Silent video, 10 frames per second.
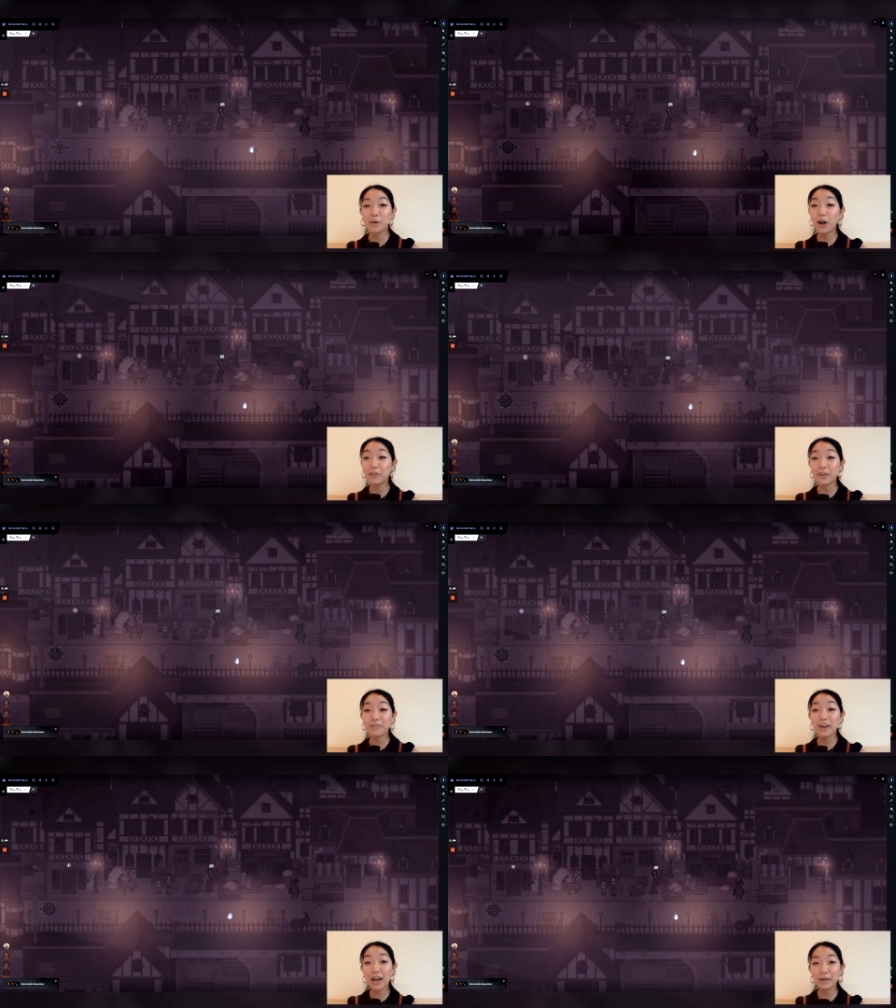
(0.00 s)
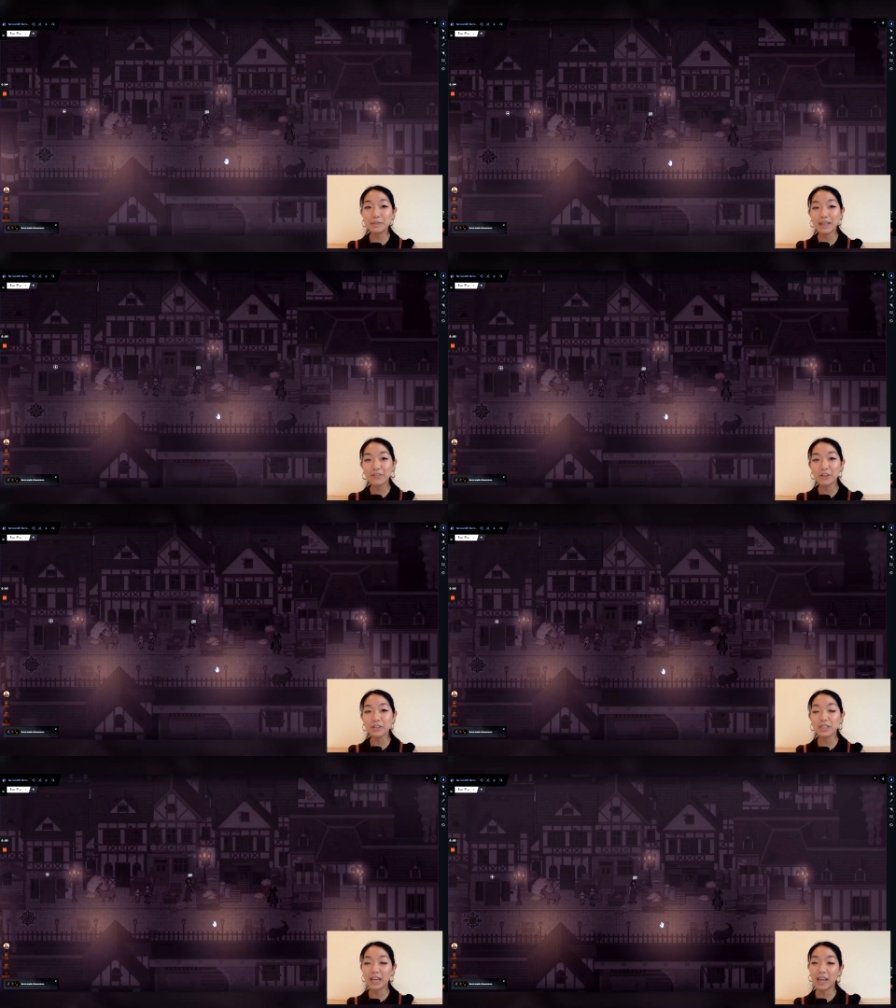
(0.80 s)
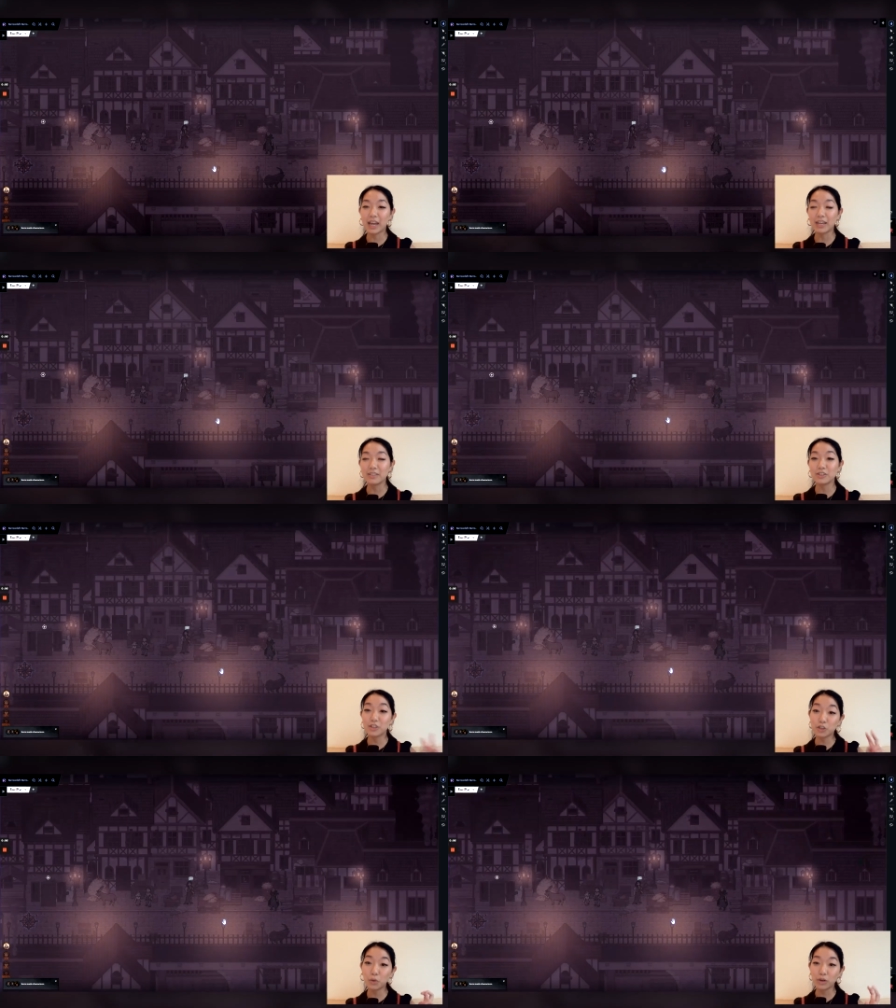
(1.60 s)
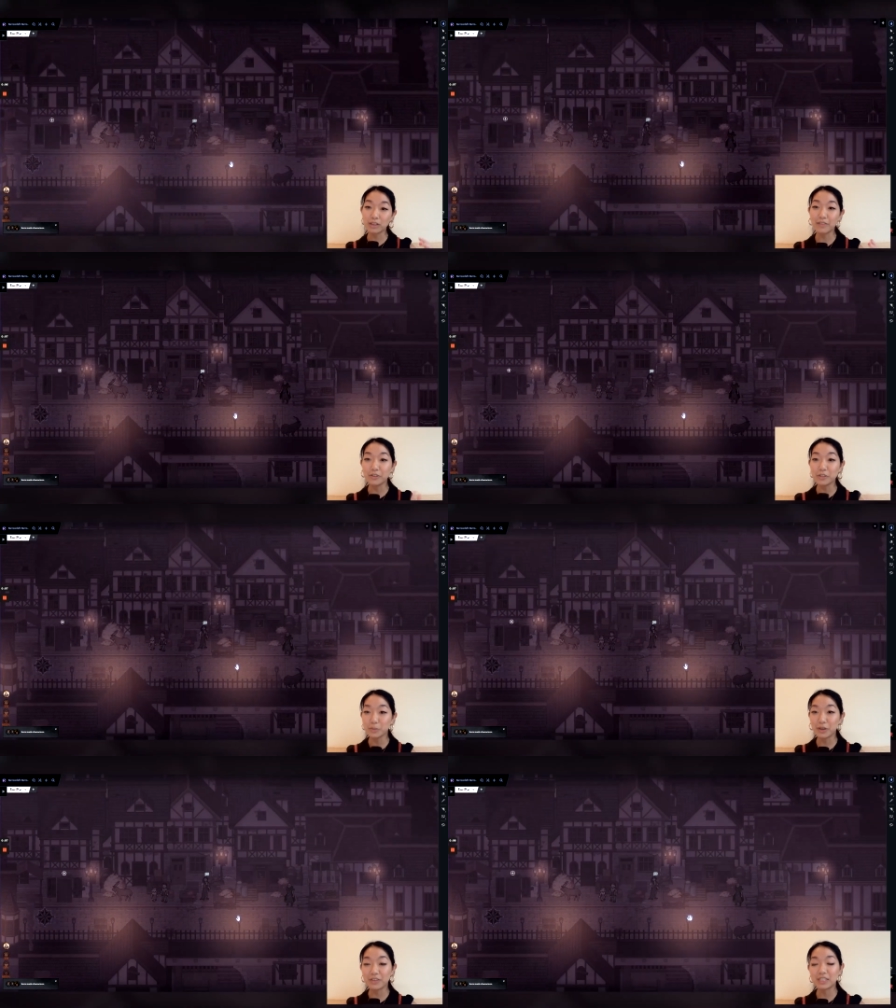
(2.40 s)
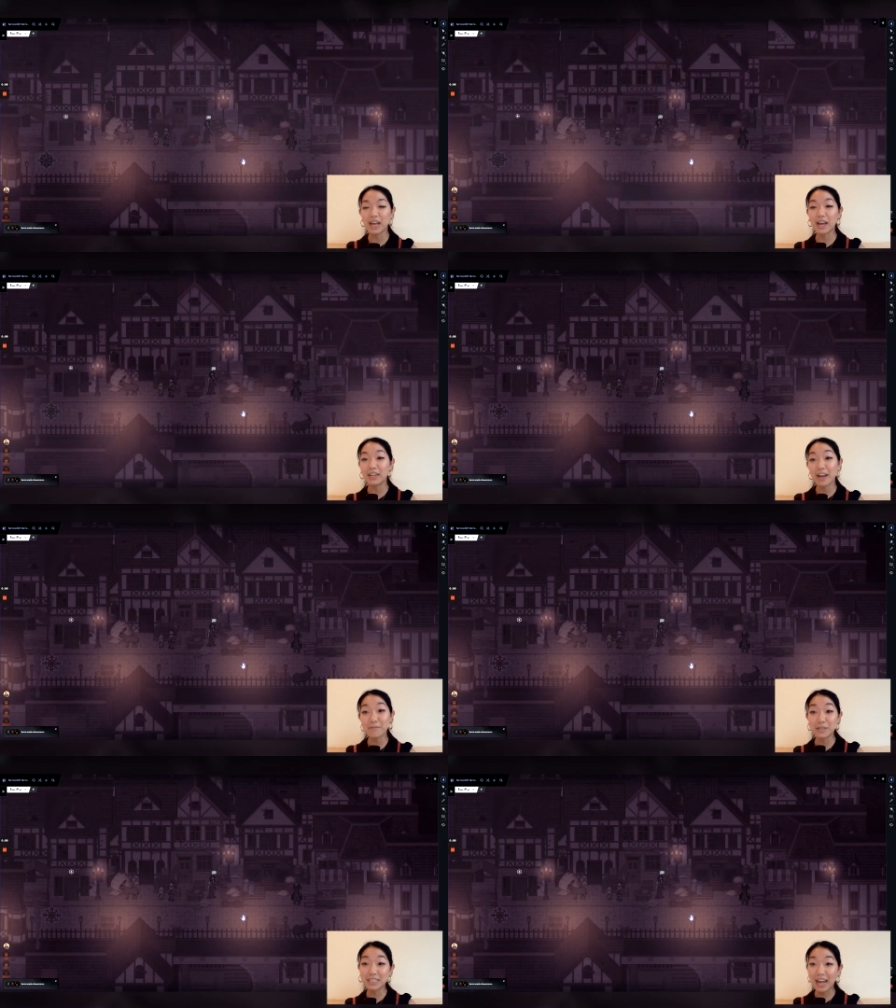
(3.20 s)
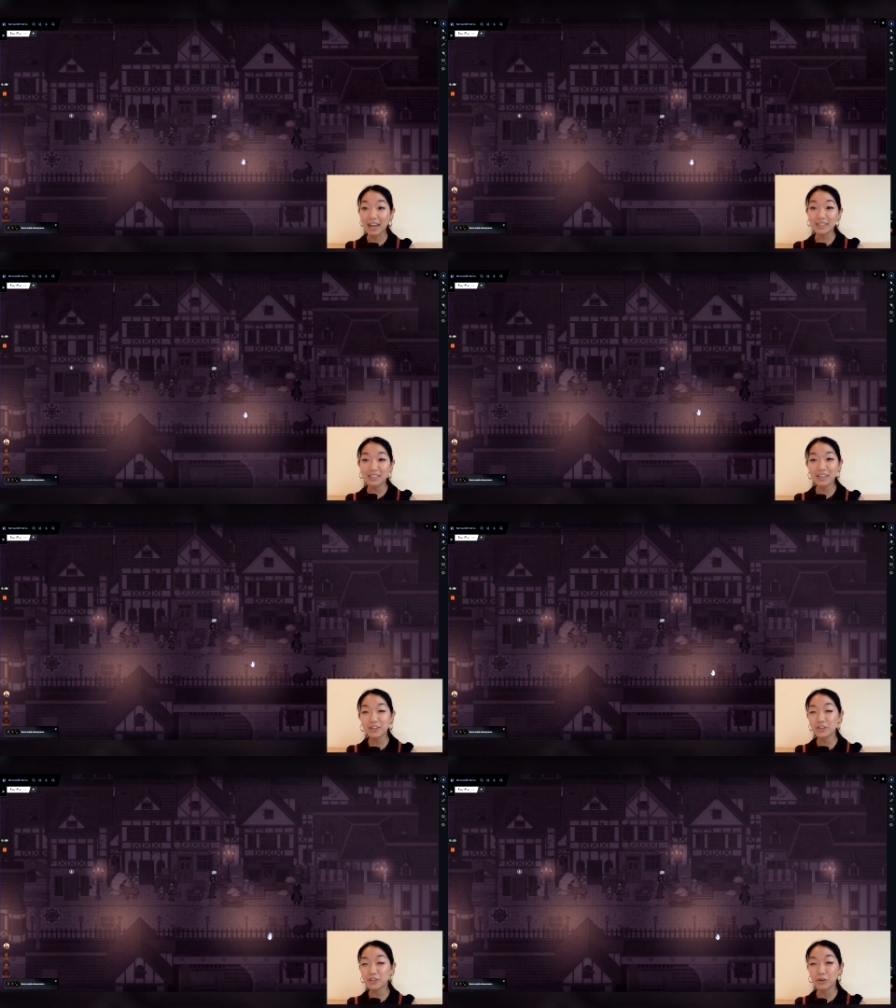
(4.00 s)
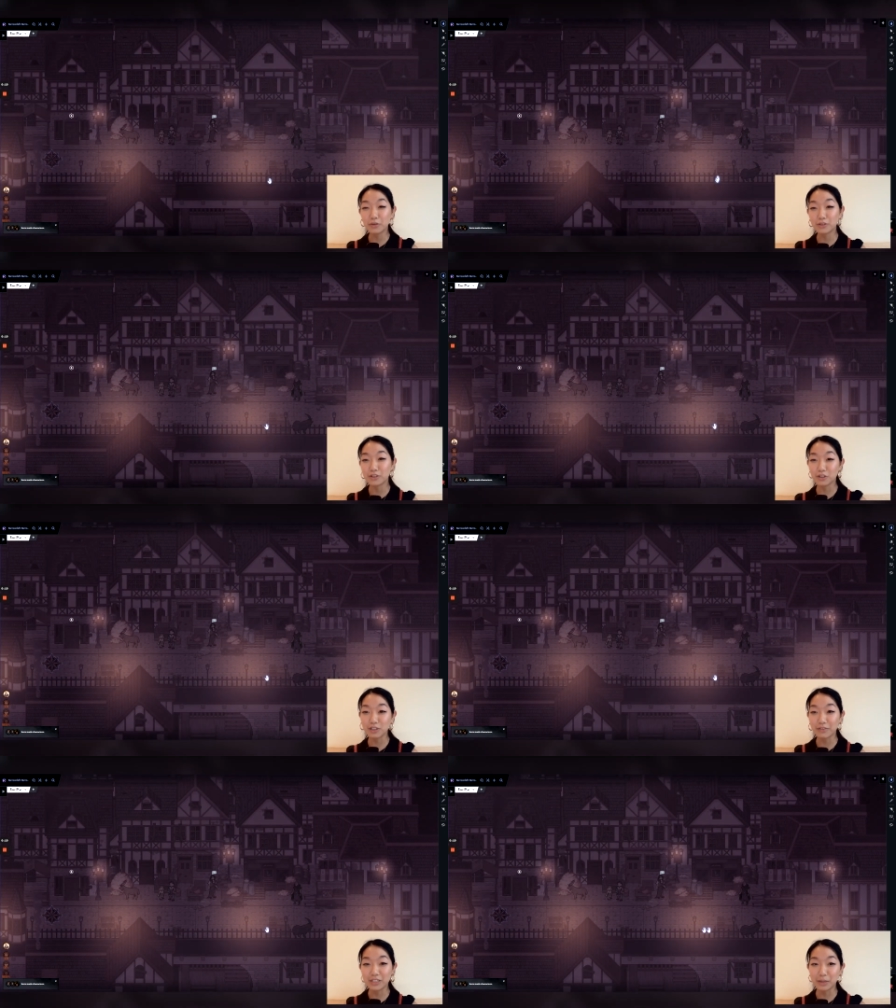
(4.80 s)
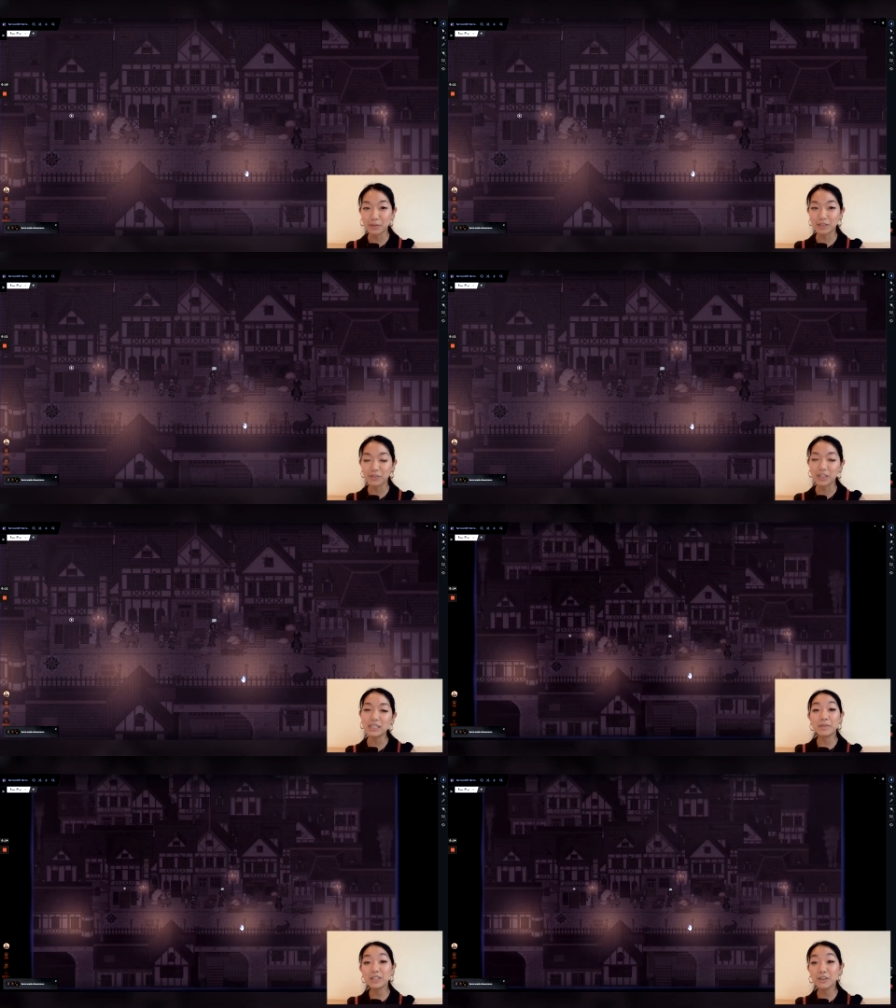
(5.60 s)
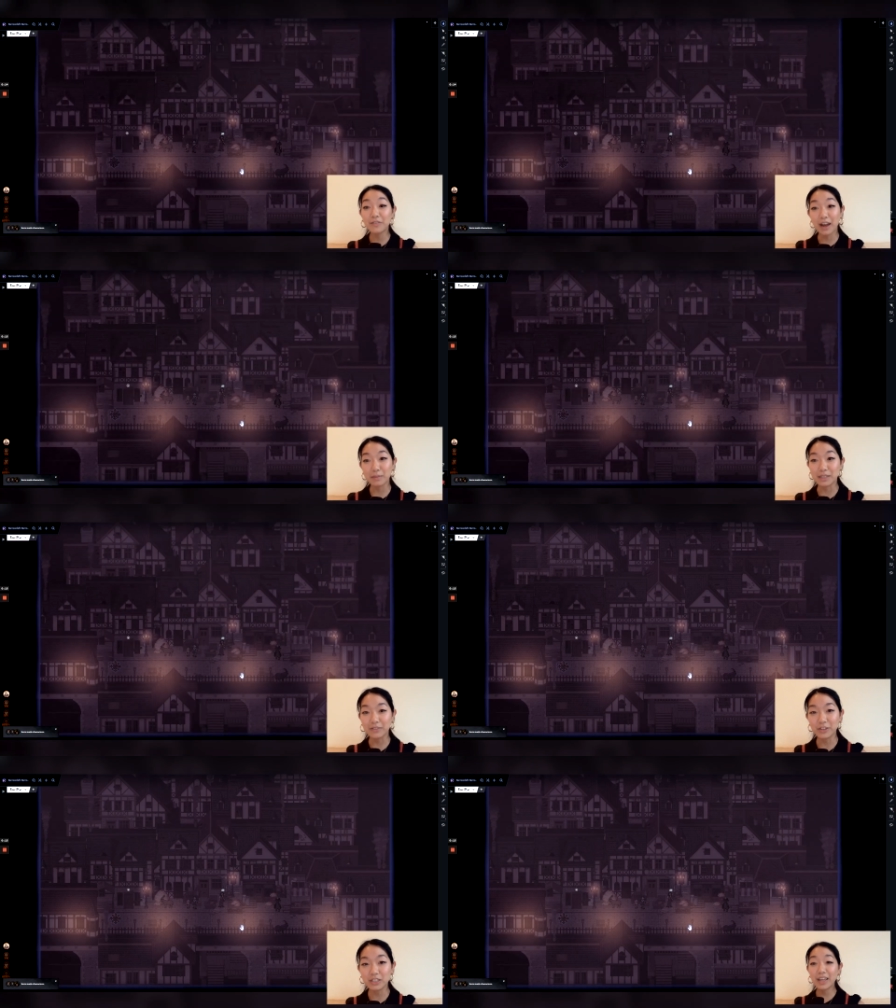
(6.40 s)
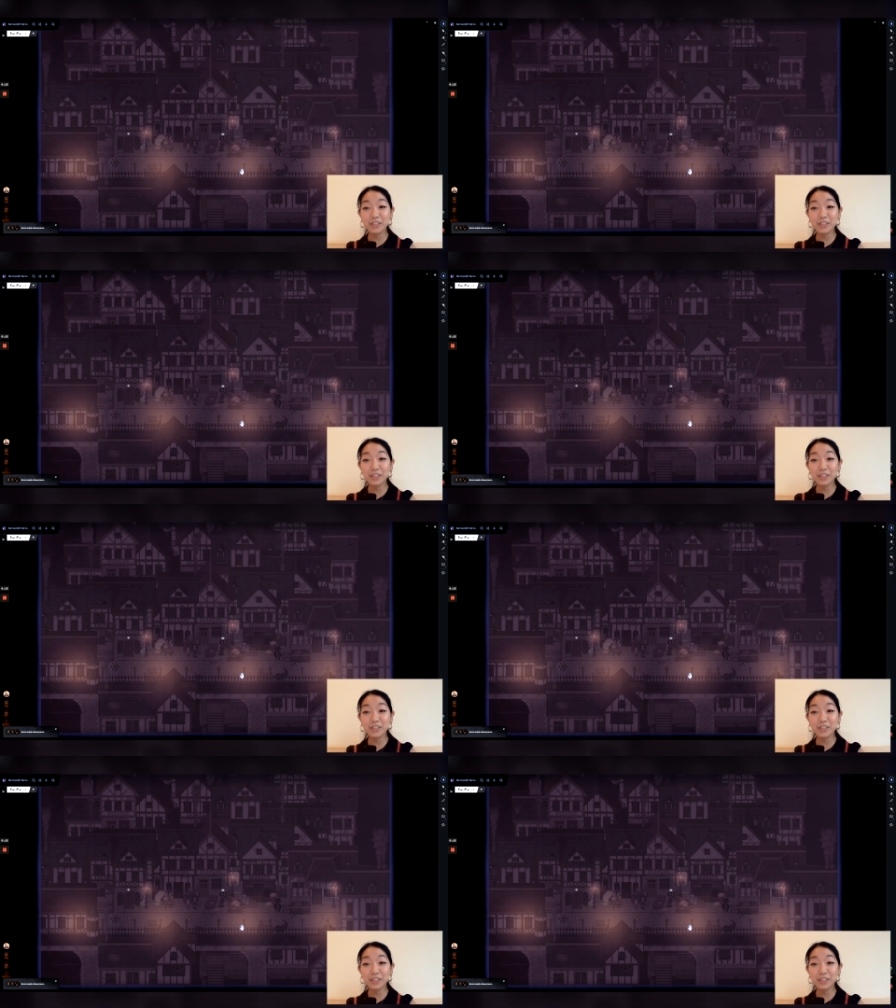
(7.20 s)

All of our vibes levels and score levels, the previous kind, have been tagged as such, so you can search level templates for these. These are vibes levels.